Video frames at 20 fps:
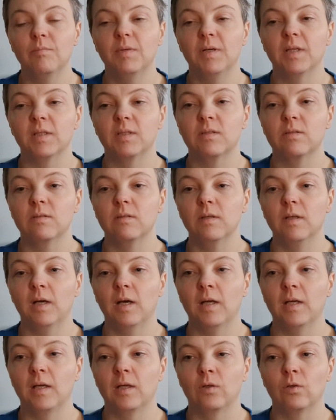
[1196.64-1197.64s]
But
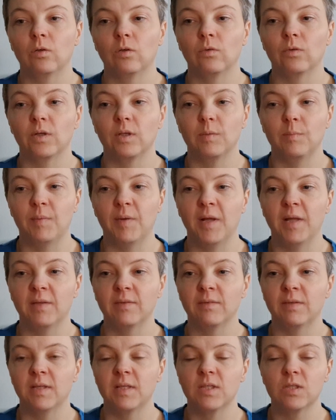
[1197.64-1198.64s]
I had already
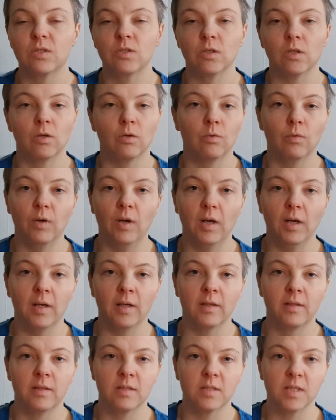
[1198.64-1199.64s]
planned this, so
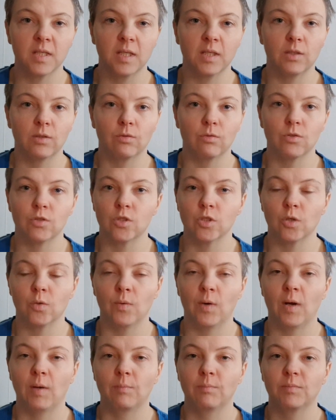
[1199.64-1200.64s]
I decided to
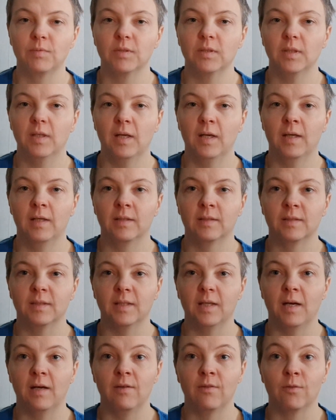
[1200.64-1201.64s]
show up
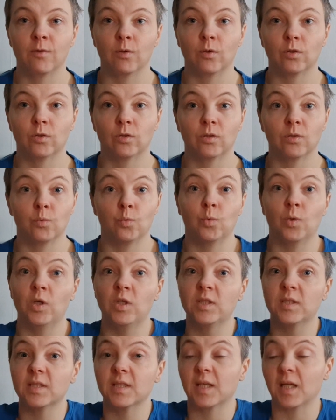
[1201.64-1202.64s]
and I thought the
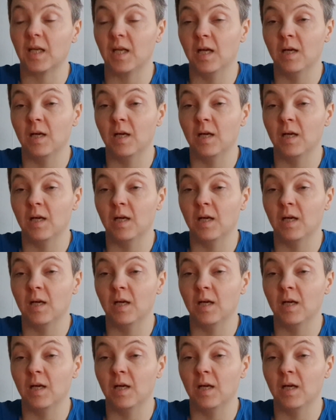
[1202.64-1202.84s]
worst that